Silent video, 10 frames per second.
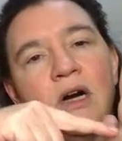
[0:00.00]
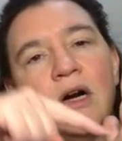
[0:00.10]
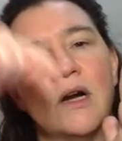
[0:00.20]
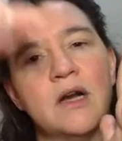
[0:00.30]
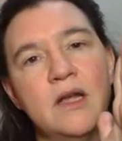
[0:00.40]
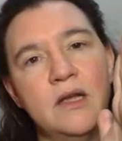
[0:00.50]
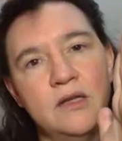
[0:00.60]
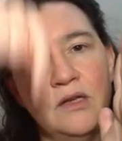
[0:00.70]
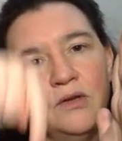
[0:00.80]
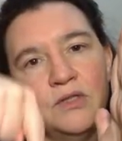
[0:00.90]
are,
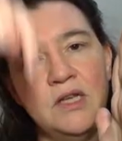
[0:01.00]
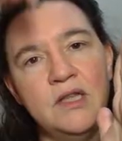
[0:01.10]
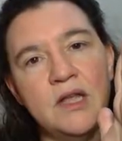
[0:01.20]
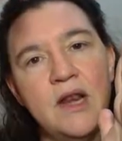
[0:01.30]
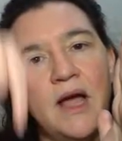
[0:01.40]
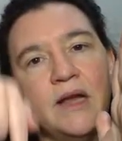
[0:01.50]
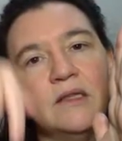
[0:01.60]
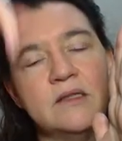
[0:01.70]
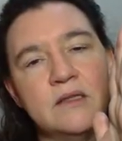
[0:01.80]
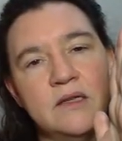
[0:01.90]
you see the
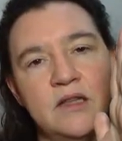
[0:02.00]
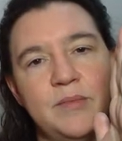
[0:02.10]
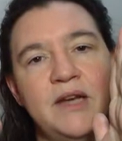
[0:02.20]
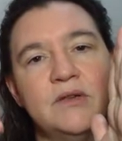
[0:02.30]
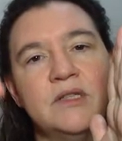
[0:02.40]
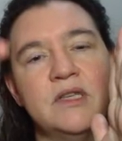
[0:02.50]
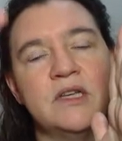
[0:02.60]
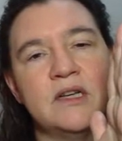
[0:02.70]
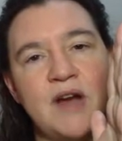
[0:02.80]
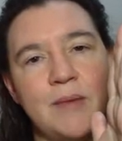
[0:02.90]
lines in the matrix,
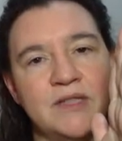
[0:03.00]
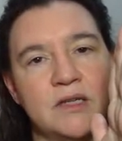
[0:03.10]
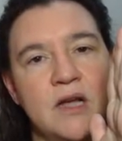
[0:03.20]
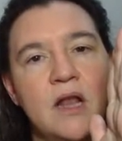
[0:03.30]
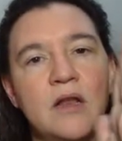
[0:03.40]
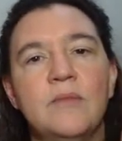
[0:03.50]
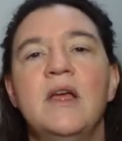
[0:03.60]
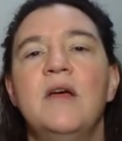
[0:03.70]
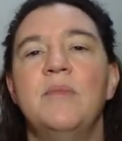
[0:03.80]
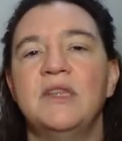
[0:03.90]
it grabs that column,
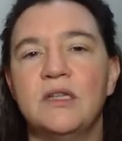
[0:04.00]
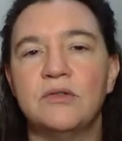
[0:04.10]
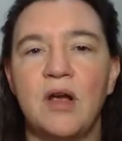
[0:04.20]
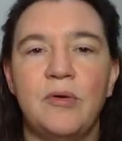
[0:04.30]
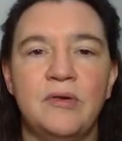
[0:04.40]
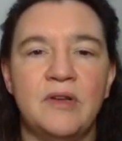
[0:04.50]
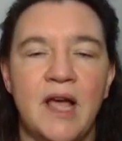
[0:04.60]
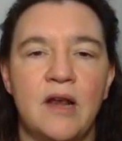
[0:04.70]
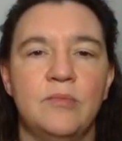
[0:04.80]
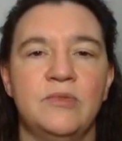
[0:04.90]
but that grab
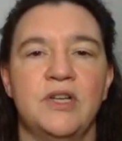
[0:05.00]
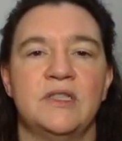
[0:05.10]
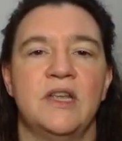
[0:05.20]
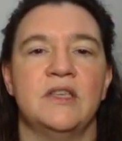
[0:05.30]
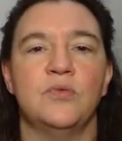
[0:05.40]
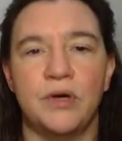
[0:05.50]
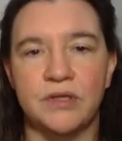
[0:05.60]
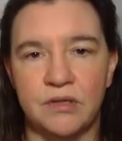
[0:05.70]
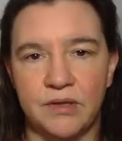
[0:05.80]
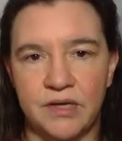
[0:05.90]
column just has ones
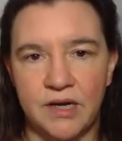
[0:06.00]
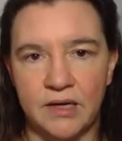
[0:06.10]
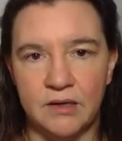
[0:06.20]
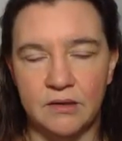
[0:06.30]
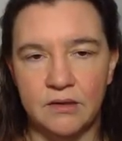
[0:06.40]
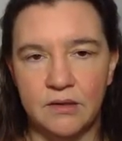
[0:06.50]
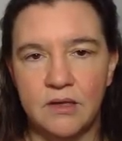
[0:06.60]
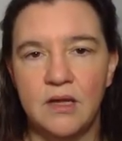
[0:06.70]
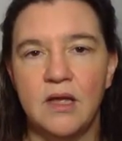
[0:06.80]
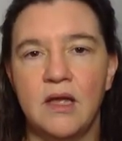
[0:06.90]
on the diagonal.
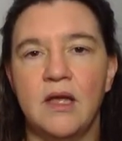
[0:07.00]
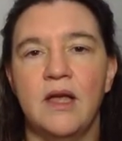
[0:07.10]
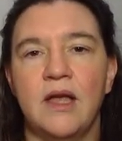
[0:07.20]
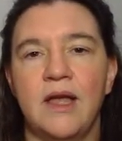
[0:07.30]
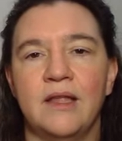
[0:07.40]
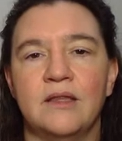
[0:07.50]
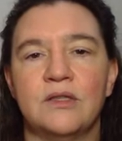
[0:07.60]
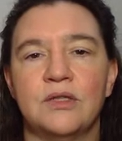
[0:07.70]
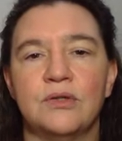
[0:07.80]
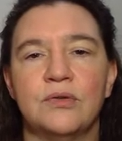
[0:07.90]
And
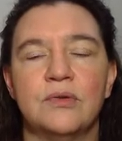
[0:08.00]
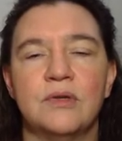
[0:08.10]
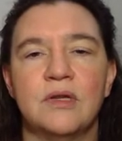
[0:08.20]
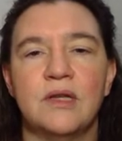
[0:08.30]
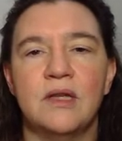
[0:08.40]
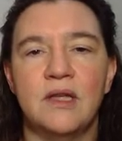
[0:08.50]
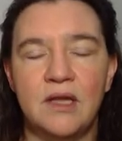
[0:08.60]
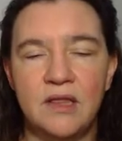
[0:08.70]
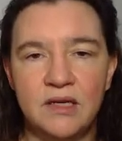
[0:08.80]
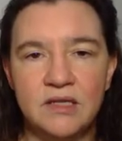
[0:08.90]
so
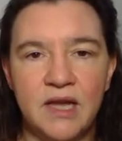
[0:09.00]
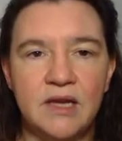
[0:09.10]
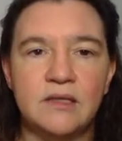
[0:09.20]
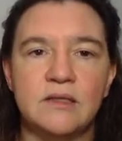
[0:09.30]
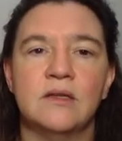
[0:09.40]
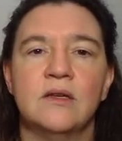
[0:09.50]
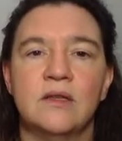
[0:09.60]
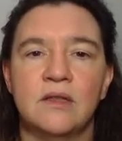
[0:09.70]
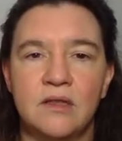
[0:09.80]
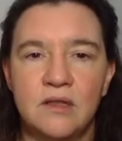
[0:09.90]
in that case,
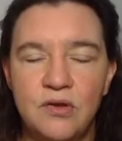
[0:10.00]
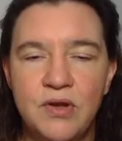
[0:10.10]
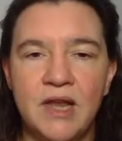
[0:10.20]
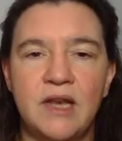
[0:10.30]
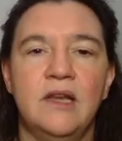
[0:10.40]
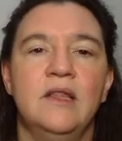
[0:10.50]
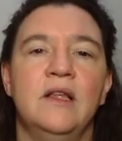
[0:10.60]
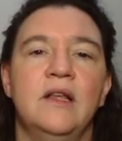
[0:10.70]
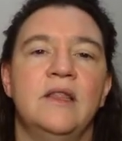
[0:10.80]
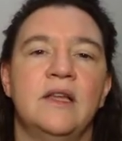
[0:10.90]
you're getting
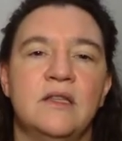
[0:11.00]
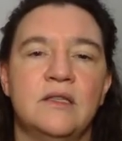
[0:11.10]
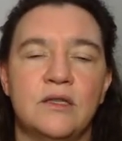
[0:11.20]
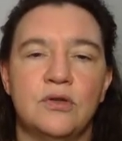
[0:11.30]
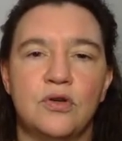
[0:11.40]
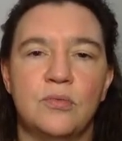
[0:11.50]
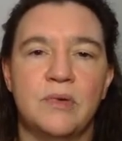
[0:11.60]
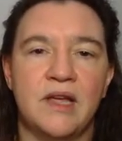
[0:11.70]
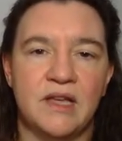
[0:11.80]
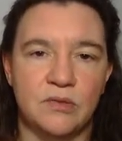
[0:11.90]
that the syndrome
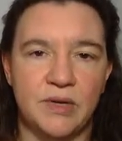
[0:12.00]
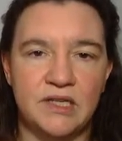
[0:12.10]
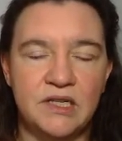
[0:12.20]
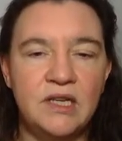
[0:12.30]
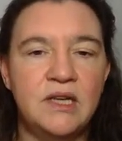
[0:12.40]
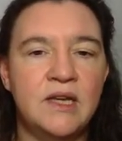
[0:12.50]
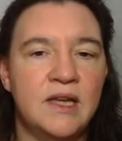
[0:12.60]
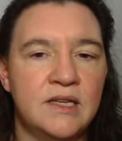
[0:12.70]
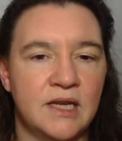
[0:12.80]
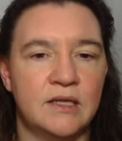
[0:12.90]
has weight t
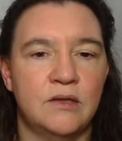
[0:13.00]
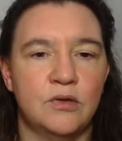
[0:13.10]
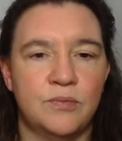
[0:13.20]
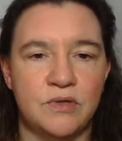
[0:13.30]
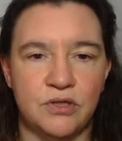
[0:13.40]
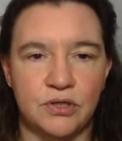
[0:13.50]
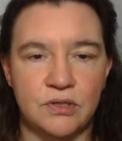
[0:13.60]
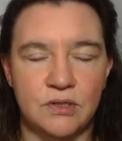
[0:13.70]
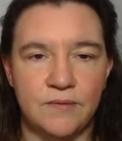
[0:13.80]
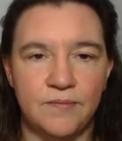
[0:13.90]
exactly in those positions.